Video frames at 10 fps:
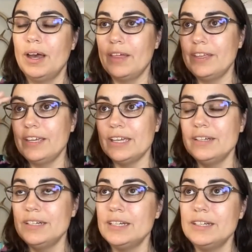I think,
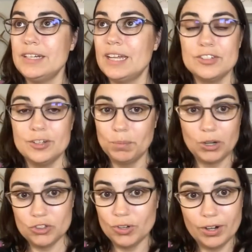Indian dance and
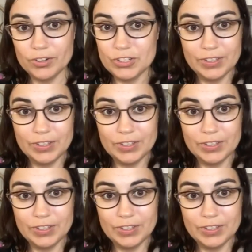martial arts,